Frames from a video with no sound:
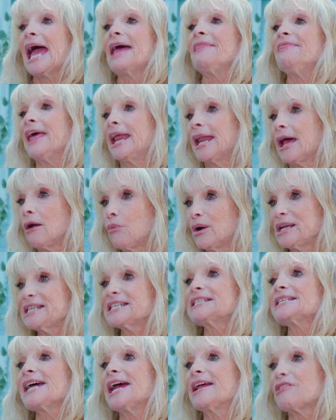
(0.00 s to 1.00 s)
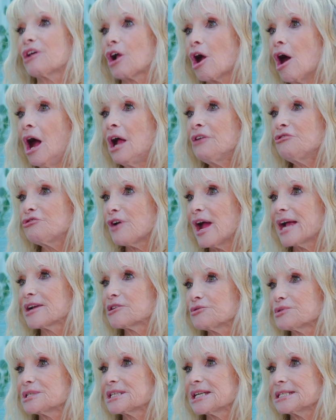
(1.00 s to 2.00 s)
and then I went to take the
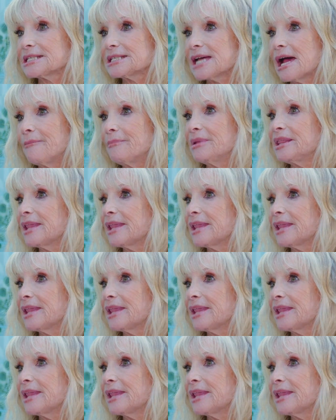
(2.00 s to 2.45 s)
contractor's exam,